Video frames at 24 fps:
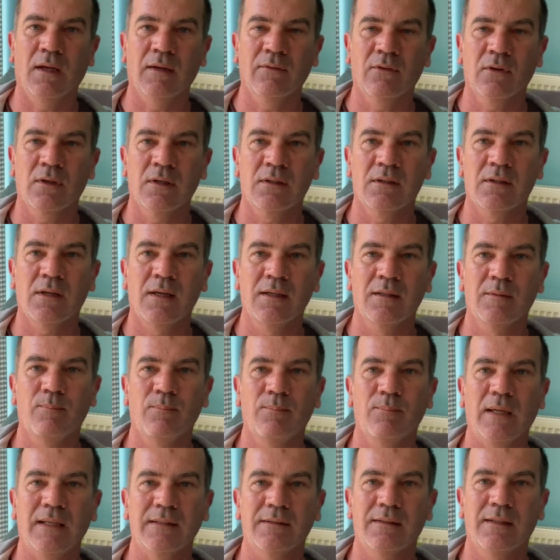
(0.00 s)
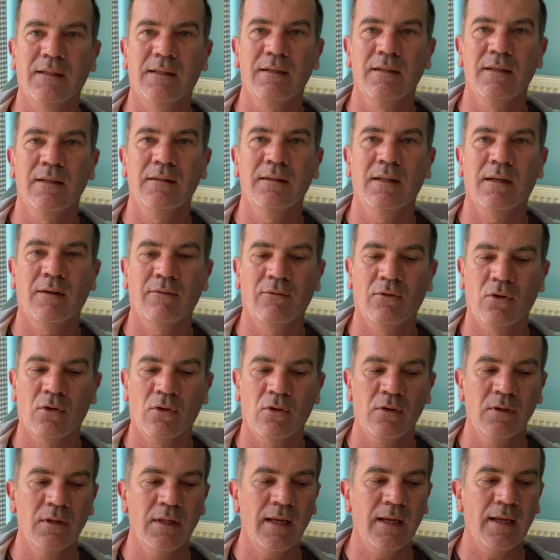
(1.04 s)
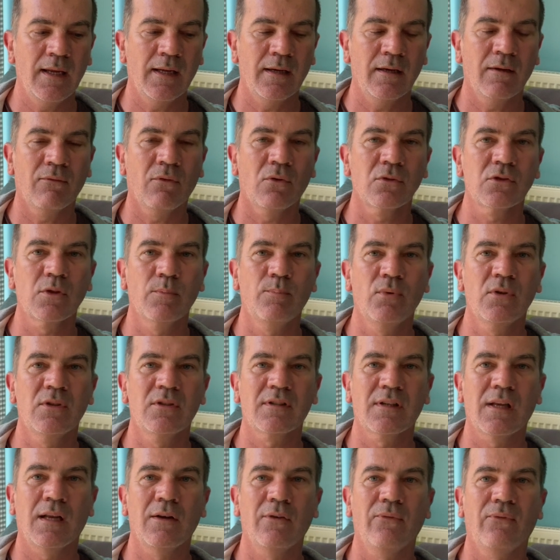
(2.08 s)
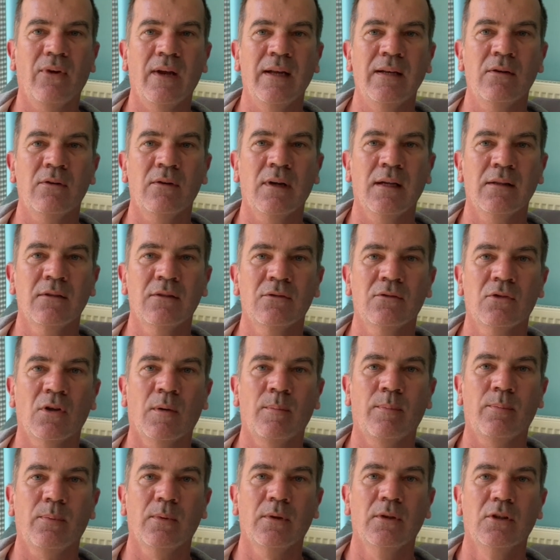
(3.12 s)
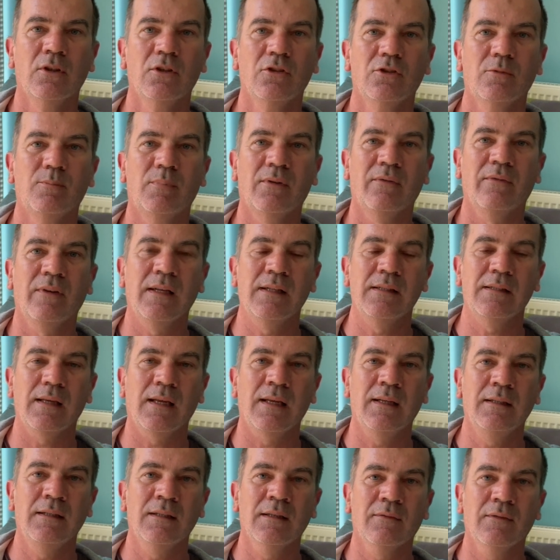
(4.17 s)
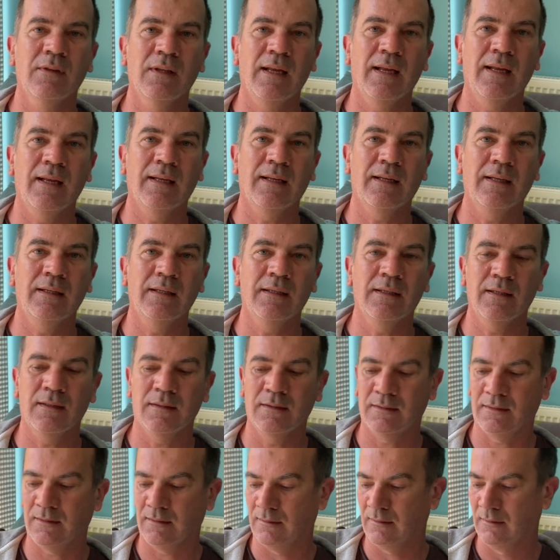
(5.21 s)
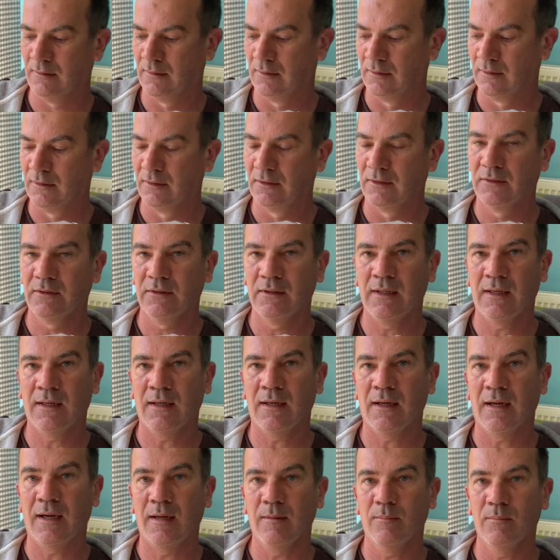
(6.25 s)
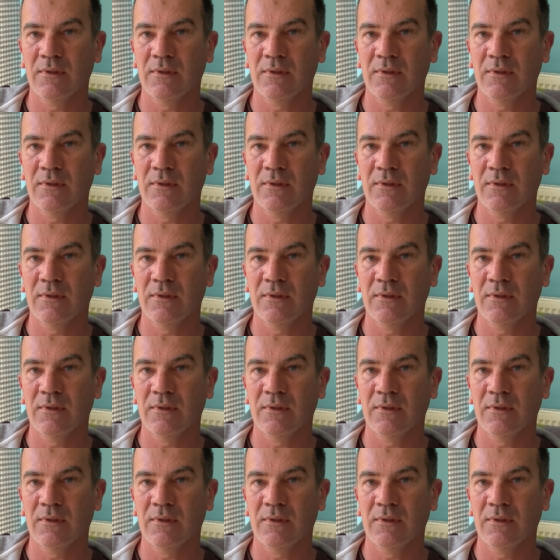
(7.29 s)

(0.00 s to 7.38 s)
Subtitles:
I've got a tight plastic lid that I've got on there, and I've also put cellophane around the top to prevent any of the air getting out. Now I